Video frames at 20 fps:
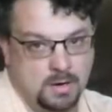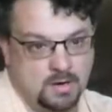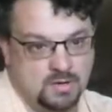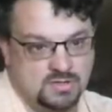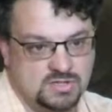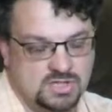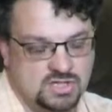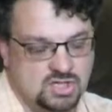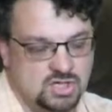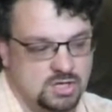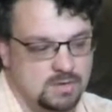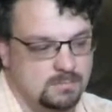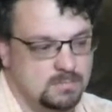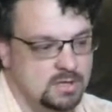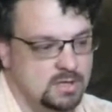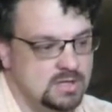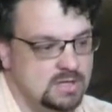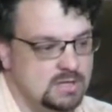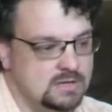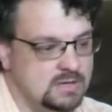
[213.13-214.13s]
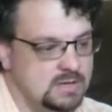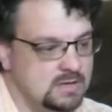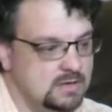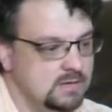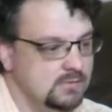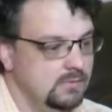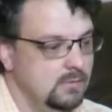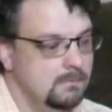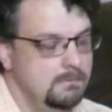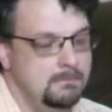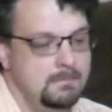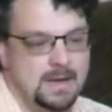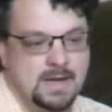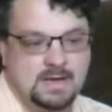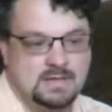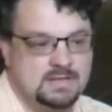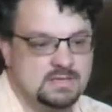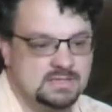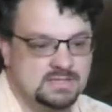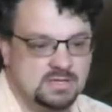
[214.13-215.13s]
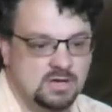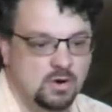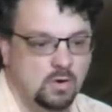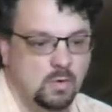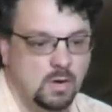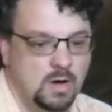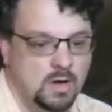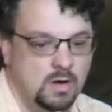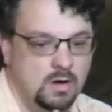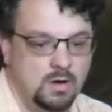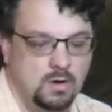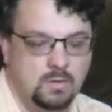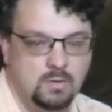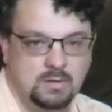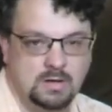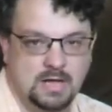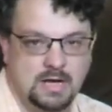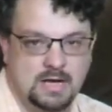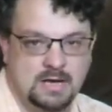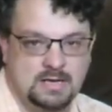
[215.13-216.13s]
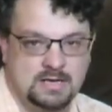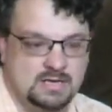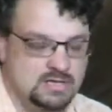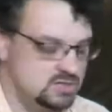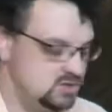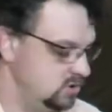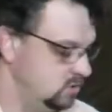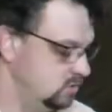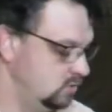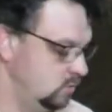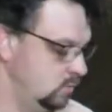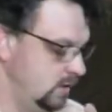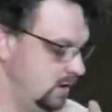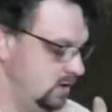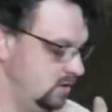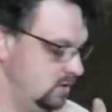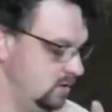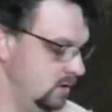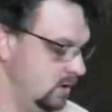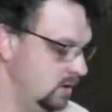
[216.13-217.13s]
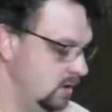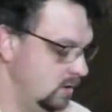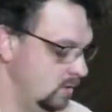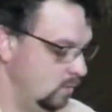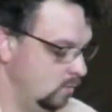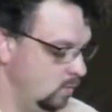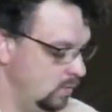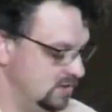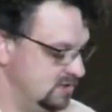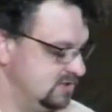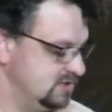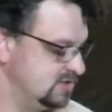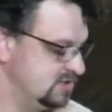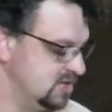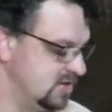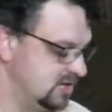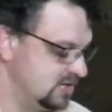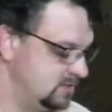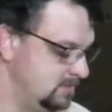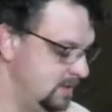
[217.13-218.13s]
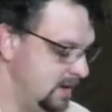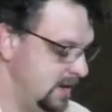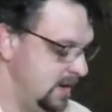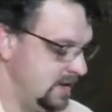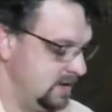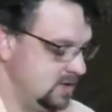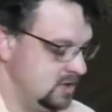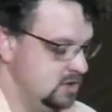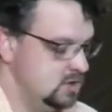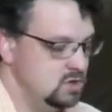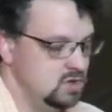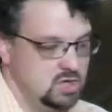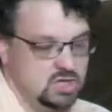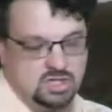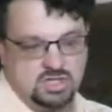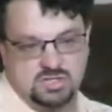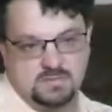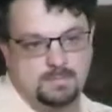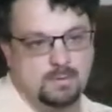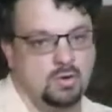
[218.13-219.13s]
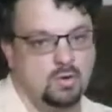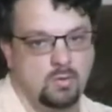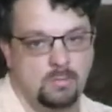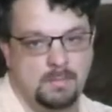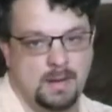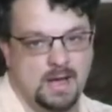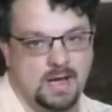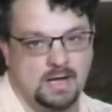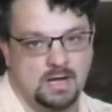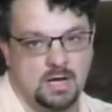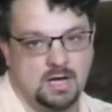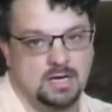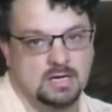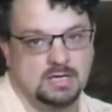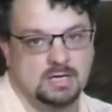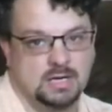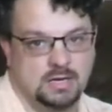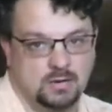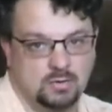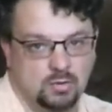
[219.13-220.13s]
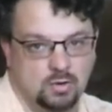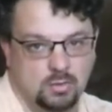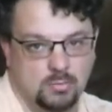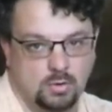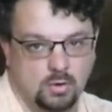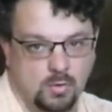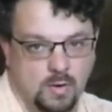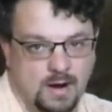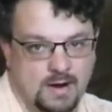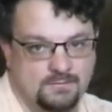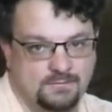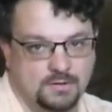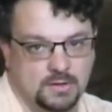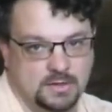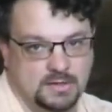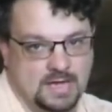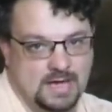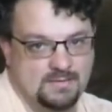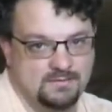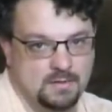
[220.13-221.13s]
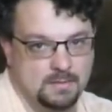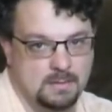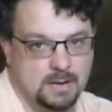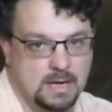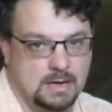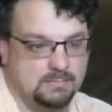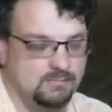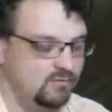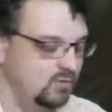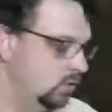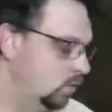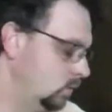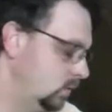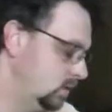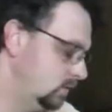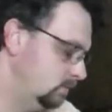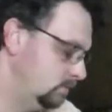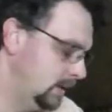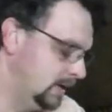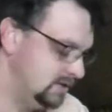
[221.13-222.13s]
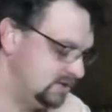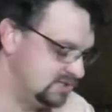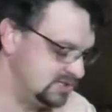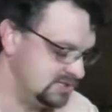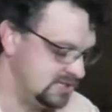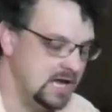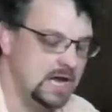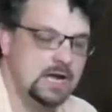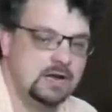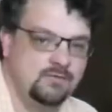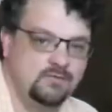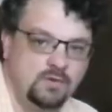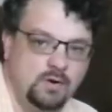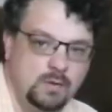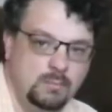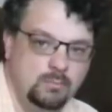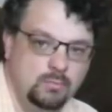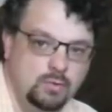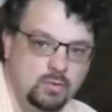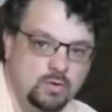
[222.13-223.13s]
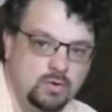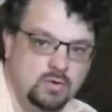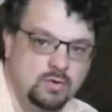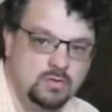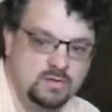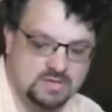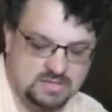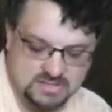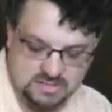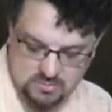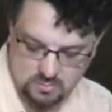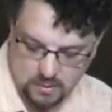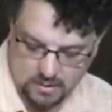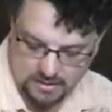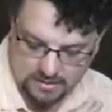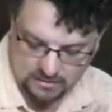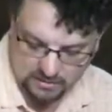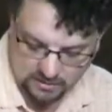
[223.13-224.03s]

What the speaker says: parts that you can put in there that will make this go a whole lot easier to where once it's locked back, you can just pull back on it like a normal rifle and have it pop forward. But stock from Ruger, this is what